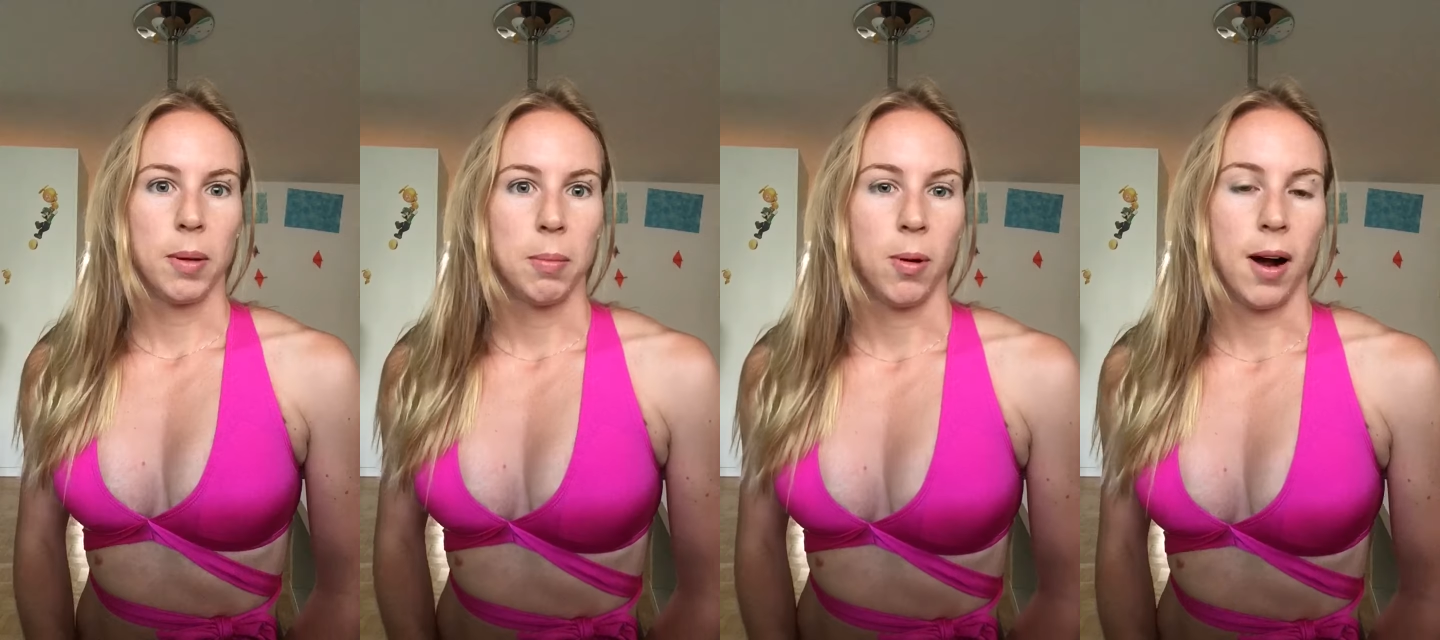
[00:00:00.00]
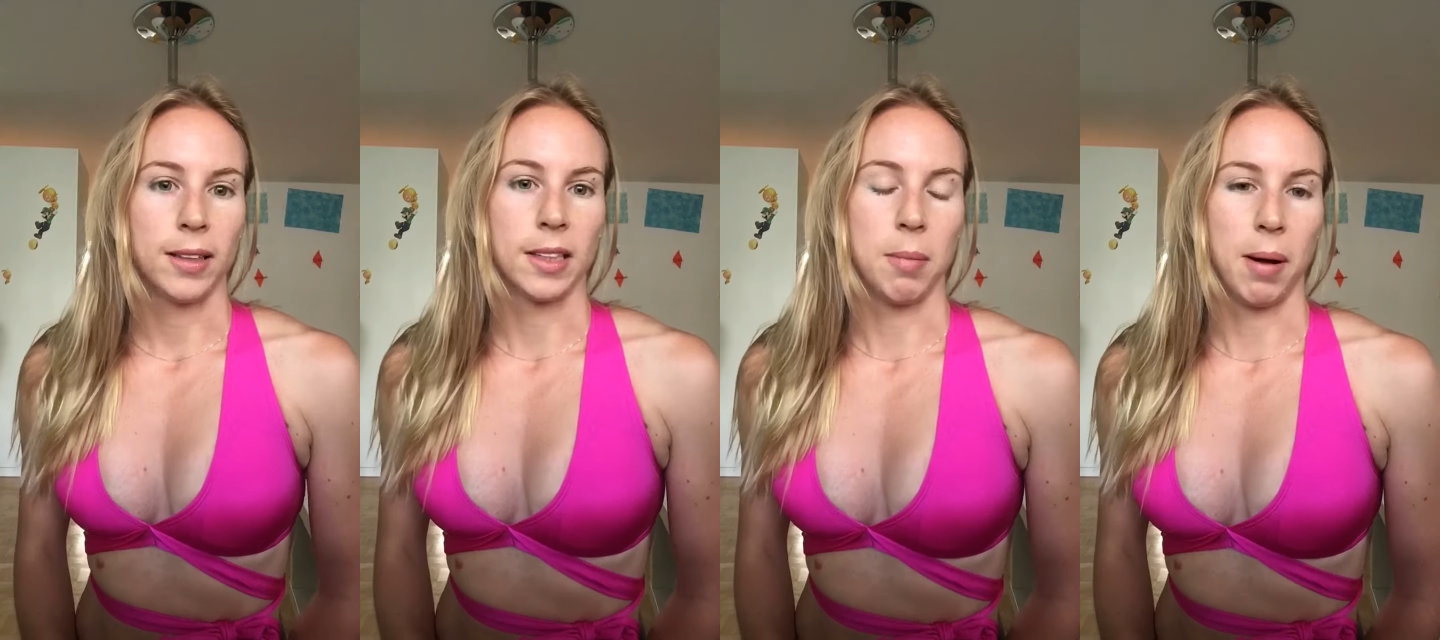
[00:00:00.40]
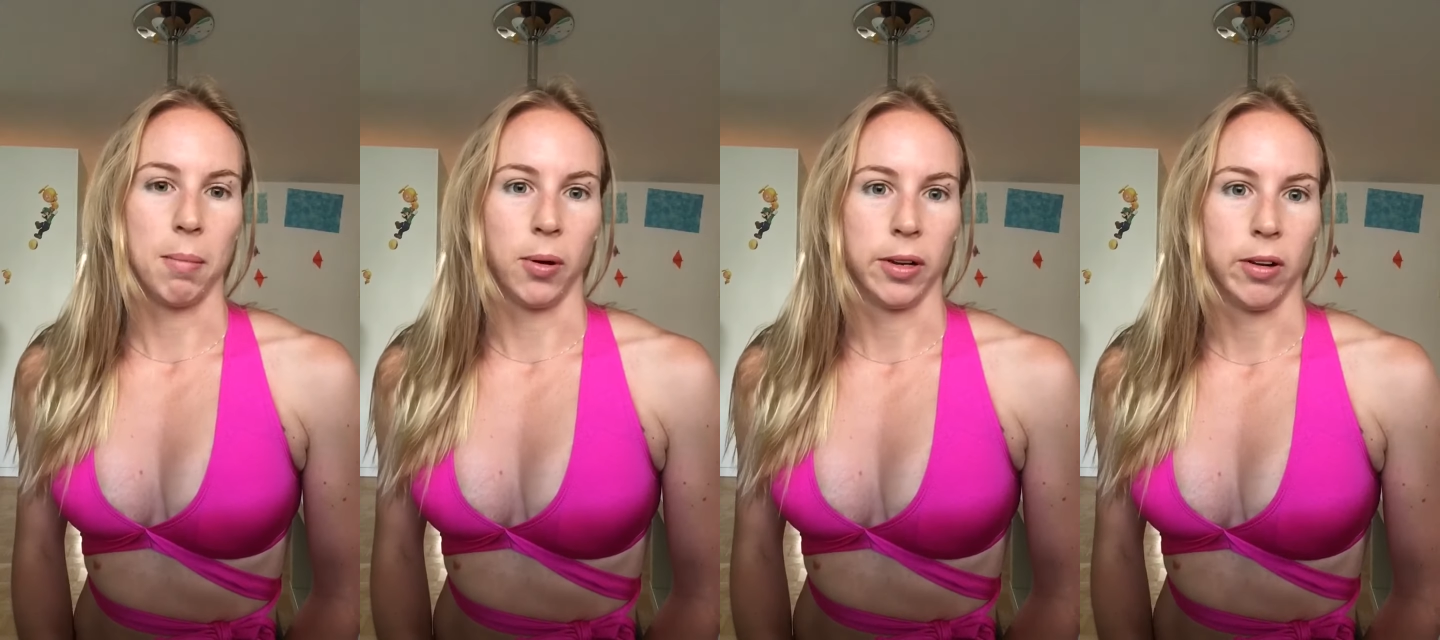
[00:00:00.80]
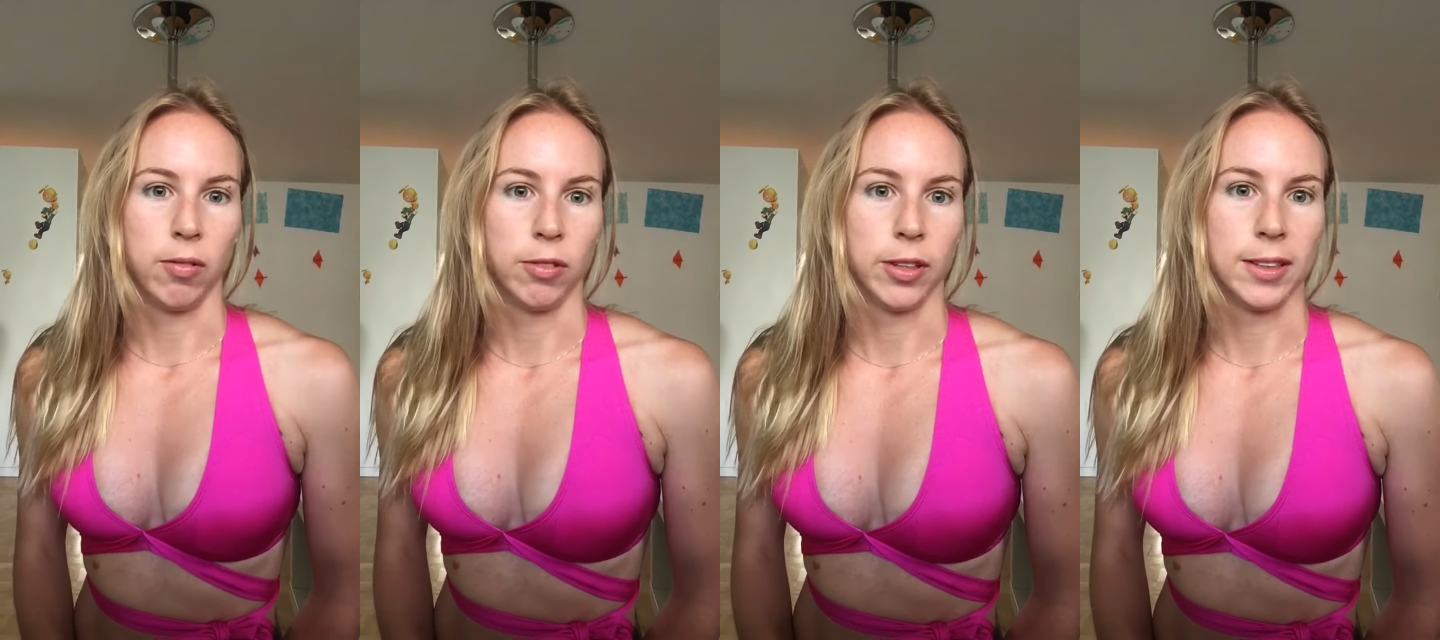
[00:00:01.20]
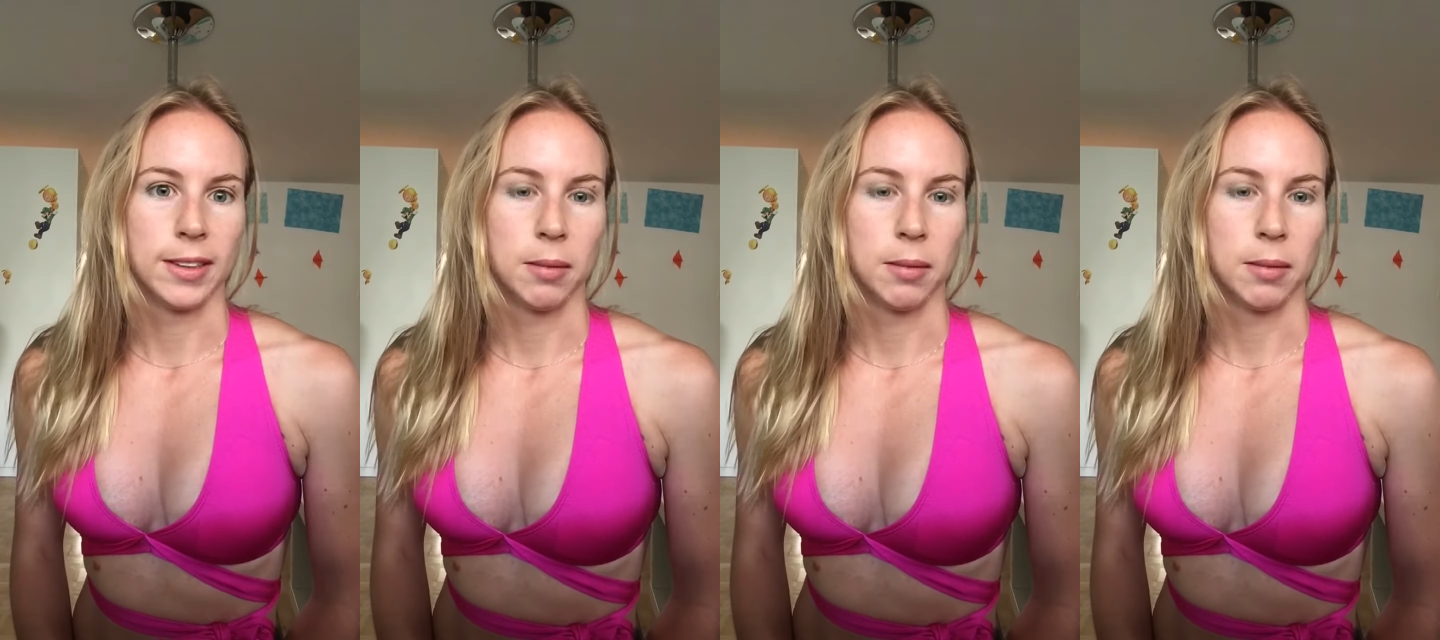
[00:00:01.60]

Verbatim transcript: lot of people ask about body confidence,